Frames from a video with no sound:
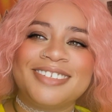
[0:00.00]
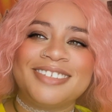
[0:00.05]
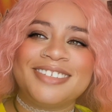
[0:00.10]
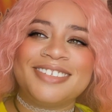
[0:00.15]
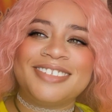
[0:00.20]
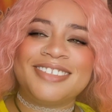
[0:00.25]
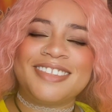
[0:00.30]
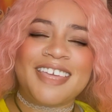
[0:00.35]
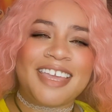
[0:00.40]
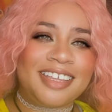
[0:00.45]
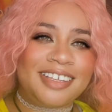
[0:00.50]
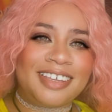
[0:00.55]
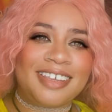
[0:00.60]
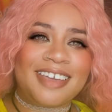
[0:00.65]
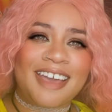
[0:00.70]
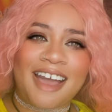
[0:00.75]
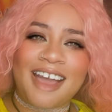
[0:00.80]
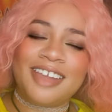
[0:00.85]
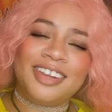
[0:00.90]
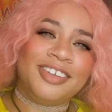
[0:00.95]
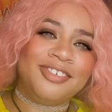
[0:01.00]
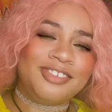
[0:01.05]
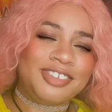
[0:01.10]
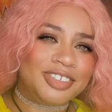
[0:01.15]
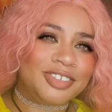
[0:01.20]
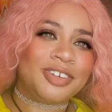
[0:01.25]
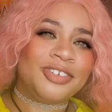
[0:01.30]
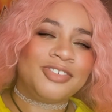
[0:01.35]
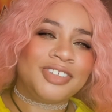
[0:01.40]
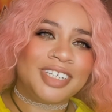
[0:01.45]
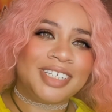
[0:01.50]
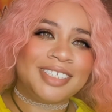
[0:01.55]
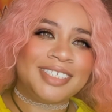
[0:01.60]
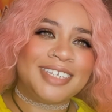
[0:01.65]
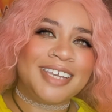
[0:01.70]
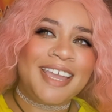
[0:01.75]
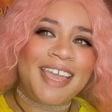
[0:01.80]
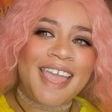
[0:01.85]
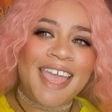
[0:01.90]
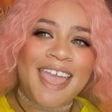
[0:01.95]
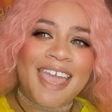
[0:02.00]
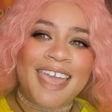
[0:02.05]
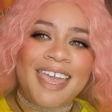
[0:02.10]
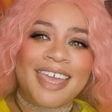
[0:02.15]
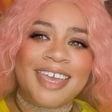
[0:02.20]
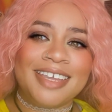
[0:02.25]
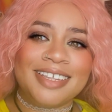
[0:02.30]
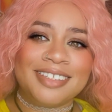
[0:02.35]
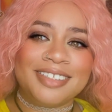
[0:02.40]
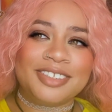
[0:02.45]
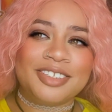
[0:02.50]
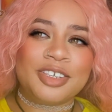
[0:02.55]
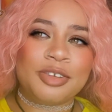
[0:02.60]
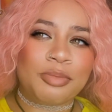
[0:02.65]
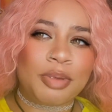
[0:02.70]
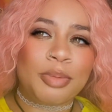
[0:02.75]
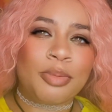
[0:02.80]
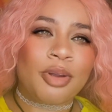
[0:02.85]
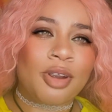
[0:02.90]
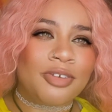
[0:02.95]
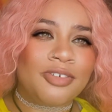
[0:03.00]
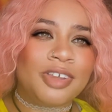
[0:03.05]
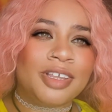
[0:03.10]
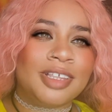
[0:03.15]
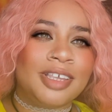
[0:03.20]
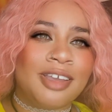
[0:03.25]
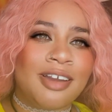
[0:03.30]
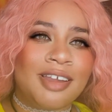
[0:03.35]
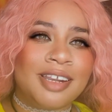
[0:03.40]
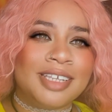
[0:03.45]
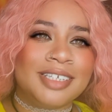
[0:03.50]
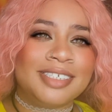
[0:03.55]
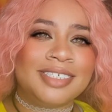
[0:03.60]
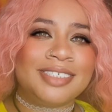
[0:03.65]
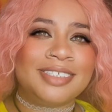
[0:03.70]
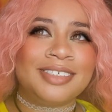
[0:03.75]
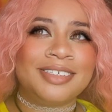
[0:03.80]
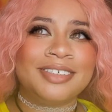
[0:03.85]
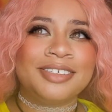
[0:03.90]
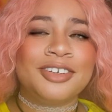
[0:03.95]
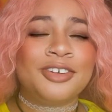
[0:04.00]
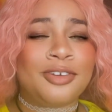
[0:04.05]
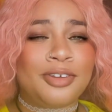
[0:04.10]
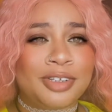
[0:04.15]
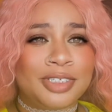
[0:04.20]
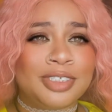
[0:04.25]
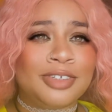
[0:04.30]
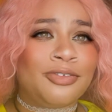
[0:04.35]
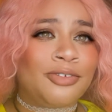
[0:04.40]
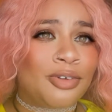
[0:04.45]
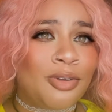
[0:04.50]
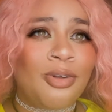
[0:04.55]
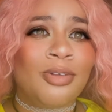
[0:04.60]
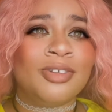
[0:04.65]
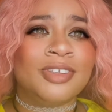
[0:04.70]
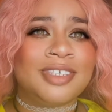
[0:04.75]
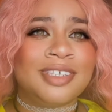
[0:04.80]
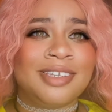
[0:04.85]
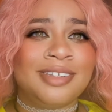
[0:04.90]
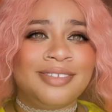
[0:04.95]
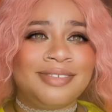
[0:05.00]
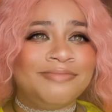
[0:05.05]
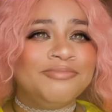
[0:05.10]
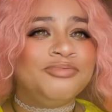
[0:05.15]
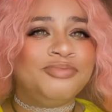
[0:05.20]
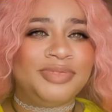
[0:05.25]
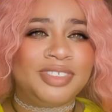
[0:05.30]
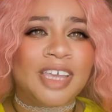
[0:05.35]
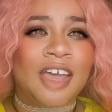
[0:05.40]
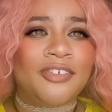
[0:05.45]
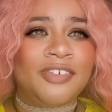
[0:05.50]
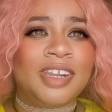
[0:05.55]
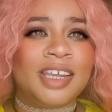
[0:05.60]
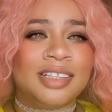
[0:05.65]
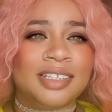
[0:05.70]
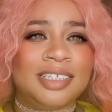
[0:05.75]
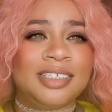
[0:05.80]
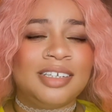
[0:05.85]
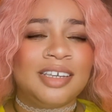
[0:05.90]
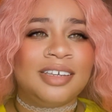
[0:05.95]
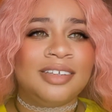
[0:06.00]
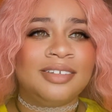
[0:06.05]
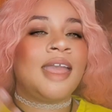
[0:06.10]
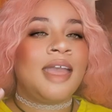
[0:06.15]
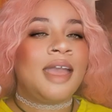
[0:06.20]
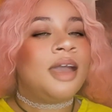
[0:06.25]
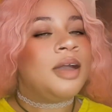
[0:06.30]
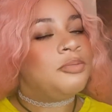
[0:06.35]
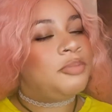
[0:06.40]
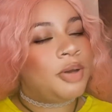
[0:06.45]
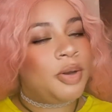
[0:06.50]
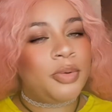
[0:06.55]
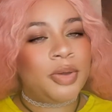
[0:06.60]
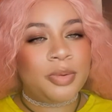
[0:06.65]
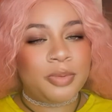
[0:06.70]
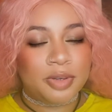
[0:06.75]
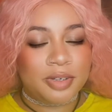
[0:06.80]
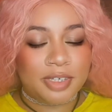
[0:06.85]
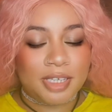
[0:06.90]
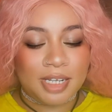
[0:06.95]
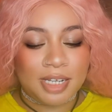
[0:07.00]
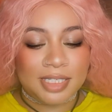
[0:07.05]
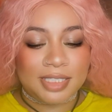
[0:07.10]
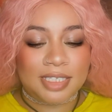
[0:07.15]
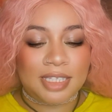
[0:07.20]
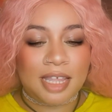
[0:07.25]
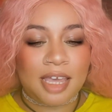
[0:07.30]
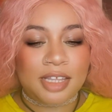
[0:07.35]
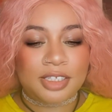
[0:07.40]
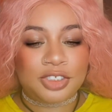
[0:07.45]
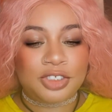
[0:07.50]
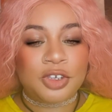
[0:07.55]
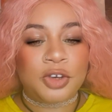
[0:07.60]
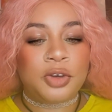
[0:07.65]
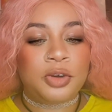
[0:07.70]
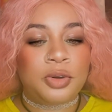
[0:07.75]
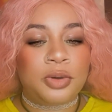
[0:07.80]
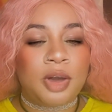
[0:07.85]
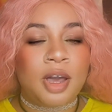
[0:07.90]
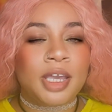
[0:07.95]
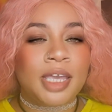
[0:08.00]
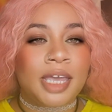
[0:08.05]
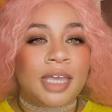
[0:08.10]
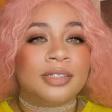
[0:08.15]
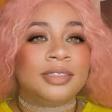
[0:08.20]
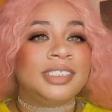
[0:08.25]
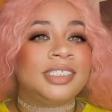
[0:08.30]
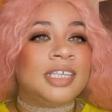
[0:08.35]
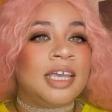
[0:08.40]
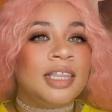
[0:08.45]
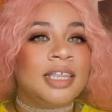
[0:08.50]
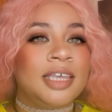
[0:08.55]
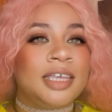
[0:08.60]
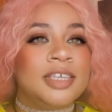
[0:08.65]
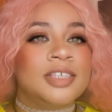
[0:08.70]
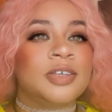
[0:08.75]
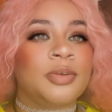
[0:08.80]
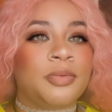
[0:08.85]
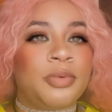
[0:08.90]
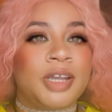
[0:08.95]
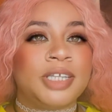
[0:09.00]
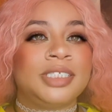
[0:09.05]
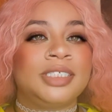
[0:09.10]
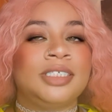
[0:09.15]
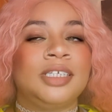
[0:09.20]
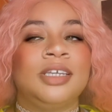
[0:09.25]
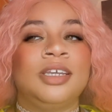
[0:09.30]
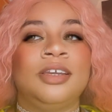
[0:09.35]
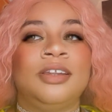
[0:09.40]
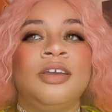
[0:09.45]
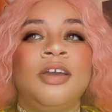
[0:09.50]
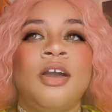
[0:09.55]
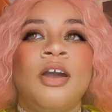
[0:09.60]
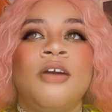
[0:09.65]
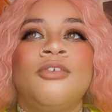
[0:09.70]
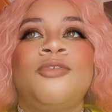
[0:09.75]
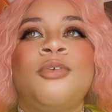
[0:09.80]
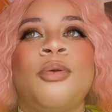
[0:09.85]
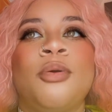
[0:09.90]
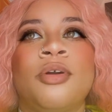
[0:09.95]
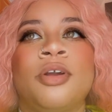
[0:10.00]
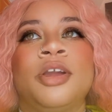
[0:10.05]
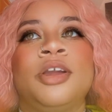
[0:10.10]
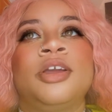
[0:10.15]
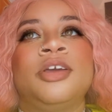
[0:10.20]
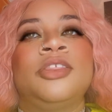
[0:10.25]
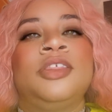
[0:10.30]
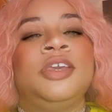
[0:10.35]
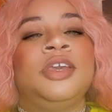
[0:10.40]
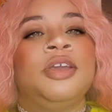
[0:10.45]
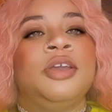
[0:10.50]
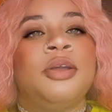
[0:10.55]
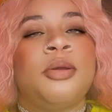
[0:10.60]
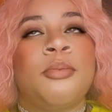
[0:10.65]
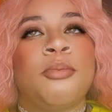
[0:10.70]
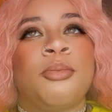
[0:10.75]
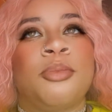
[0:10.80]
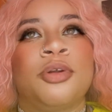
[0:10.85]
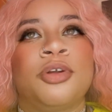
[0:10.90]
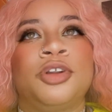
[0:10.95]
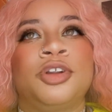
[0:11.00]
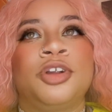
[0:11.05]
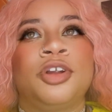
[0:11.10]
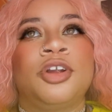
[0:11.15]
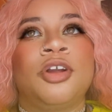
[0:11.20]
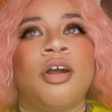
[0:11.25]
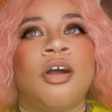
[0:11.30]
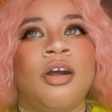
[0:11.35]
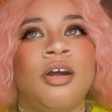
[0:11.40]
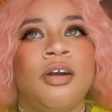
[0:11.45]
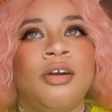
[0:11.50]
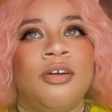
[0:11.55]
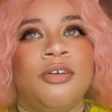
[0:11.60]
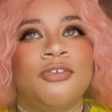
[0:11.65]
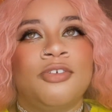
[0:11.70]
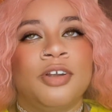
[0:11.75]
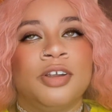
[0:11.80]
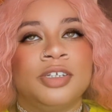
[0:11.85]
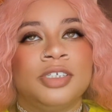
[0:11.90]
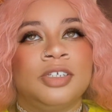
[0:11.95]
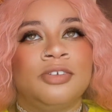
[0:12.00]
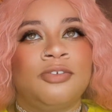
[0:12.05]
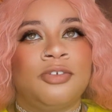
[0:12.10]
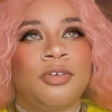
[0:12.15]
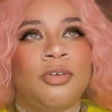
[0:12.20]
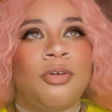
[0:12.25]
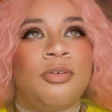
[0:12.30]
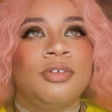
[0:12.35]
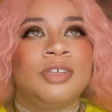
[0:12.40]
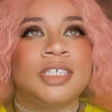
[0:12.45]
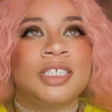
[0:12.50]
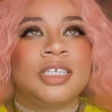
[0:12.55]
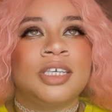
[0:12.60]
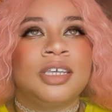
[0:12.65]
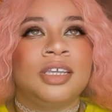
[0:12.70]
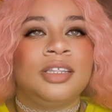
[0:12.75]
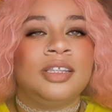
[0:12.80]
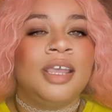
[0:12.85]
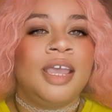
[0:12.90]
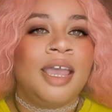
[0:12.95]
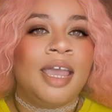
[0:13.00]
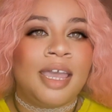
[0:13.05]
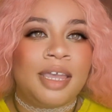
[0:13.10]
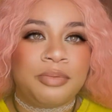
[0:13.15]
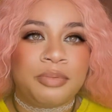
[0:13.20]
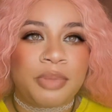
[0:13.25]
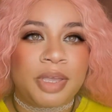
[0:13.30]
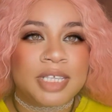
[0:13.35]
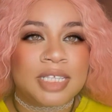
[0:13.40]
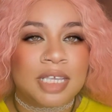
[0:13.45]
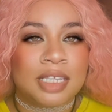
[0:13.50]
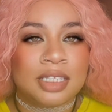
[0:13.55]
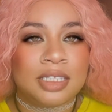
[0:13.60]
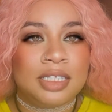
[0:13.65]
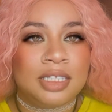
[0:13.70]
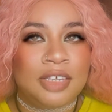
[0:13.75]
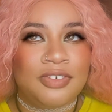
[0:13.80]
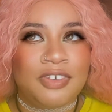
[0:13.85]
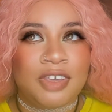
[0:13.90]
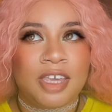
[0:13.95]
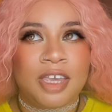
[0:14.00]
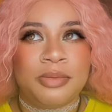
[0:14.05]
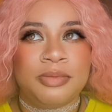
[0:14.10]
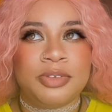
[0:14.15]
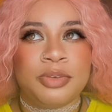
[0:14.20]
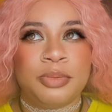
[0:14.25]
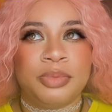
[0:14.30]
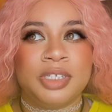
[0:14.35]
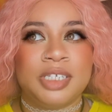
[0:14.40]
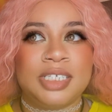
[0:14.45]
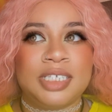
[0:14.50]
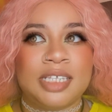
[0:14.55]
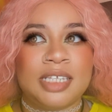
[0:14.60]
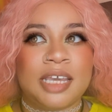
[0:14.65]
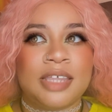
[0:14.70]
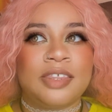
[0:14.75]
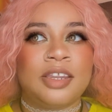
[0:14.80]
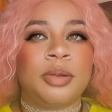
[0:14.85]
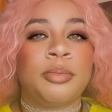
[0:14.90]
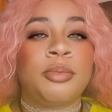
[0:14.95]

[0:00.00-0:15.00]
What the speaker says: they kind of deserved it. And to be perfectly honest, Christopher Olsen definitely did. But we will get into that. So again, Stella is arrested for the murder of Christopher Olsen and basically leaving him to bleed to death in a